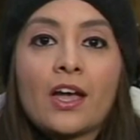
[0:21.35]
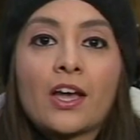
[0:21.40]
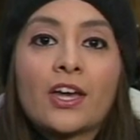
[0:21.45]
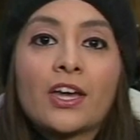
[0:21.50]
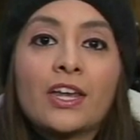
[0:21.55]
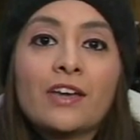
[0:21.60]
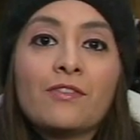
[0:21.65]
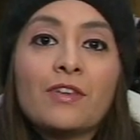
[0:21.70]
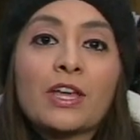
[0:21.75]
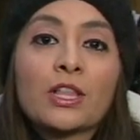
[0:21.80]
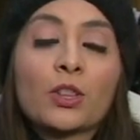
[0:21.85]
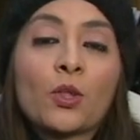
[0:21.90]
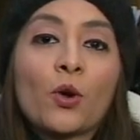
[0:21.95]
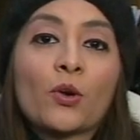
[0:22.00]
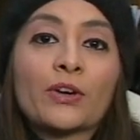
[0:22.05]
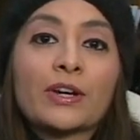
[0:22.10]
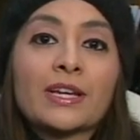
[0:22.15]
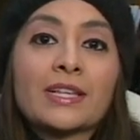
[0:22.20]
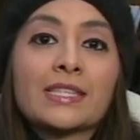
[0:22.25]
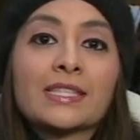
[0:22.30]
Good evening,
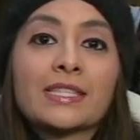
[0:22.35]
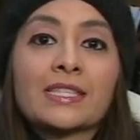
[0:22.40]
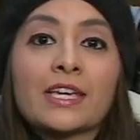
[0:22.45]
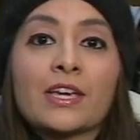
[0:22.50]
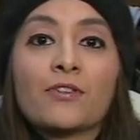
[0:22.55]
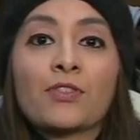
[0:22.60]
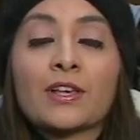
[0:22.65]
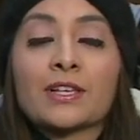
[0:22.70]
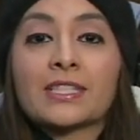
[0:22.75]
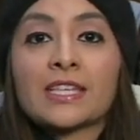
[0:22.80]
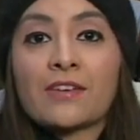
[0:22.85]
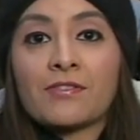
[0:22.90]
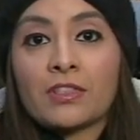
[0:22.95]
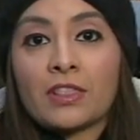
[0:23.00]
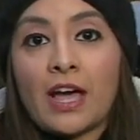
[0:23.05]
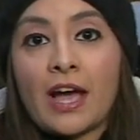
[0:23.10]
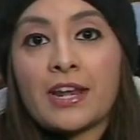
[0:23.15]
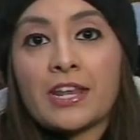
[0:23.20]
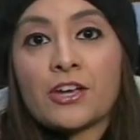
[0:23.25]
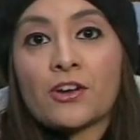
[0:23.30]
Lori and Steve. The 7
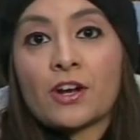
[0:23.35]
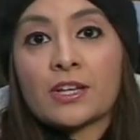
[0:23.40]
line here